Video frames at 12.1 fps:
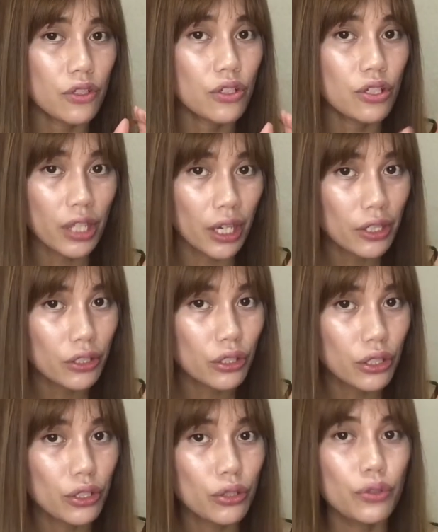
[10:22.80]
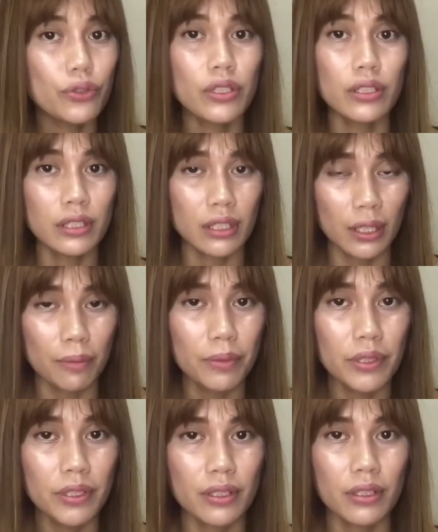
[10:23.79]
shared to you the
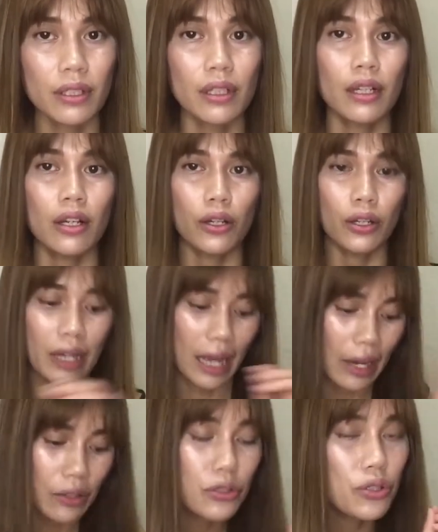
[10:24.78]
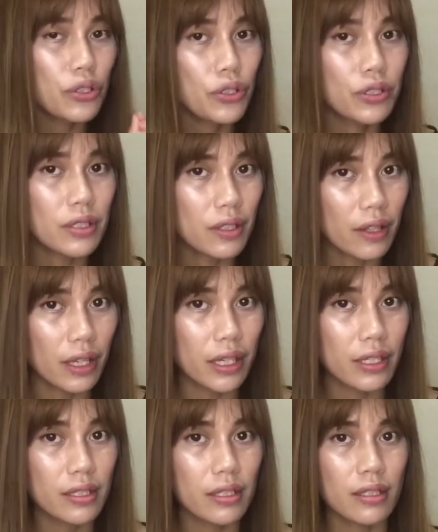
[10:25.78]
tips on how to use
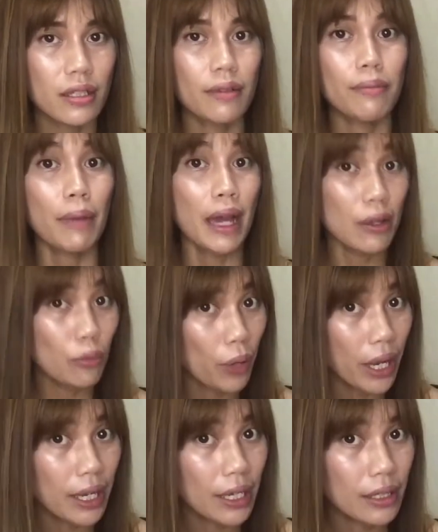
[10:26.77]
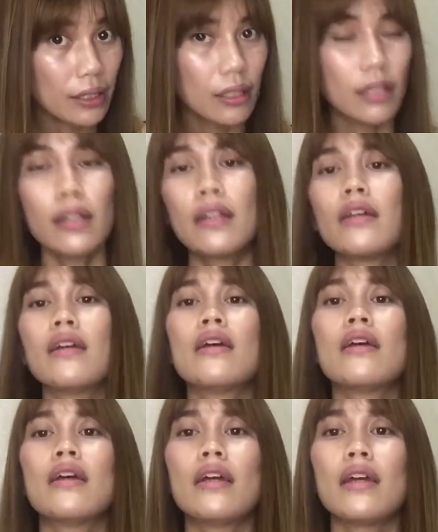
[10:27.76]
this my way.
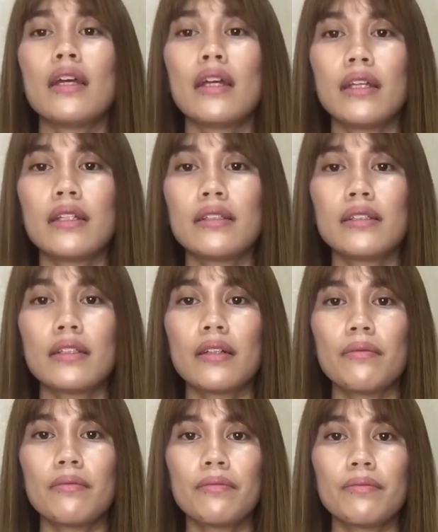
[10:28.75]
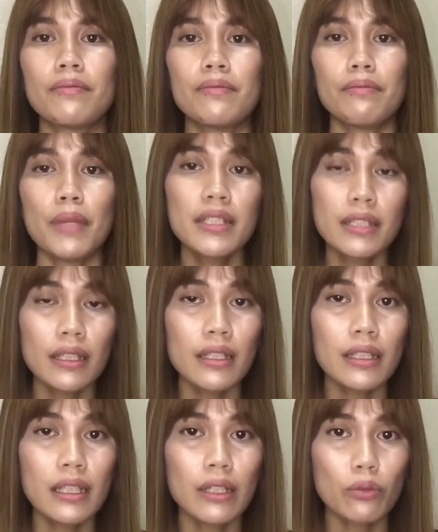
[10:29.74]
And
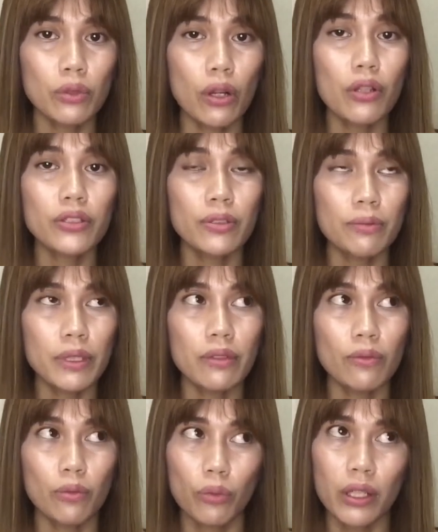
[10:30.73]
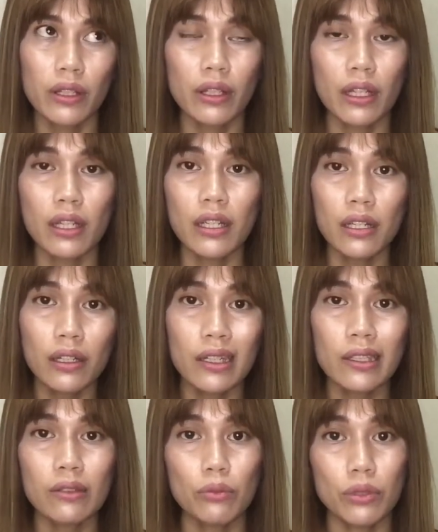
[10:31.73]
basically, that would also be what the
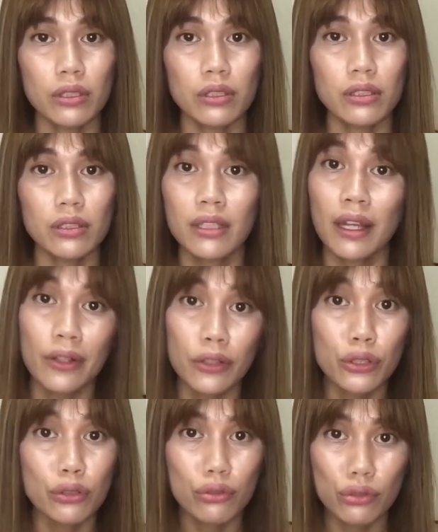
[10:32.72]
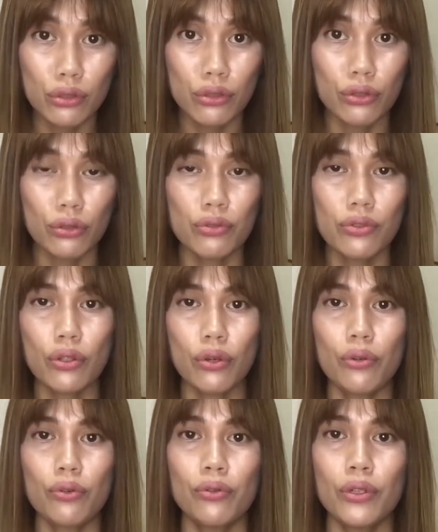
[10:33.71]
internet would tell you to do.
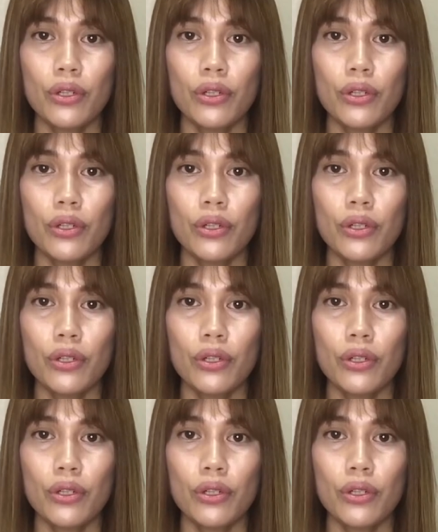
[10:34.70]
So